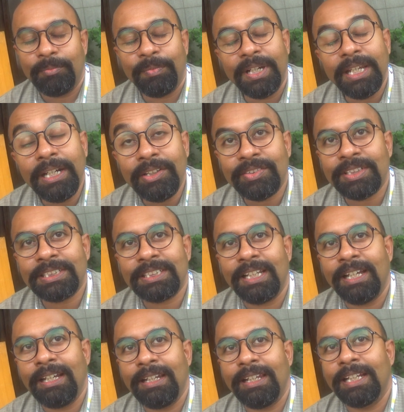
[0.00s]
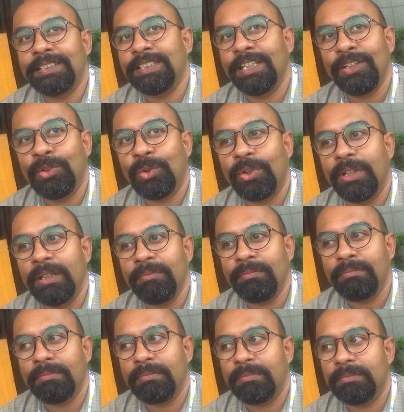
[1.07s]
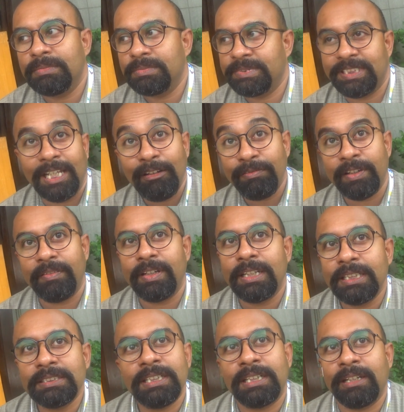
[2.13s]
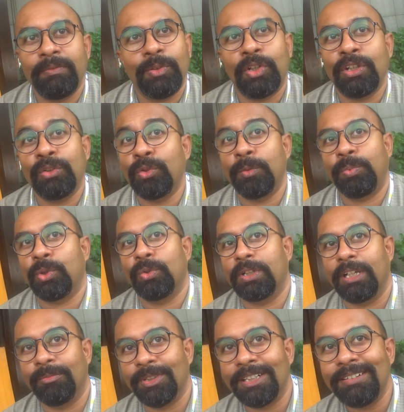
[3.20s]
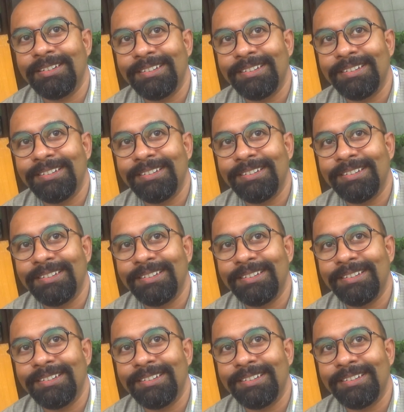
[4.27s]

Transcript: my interests lie less in coding, self-awareness that I'm not a good programmer,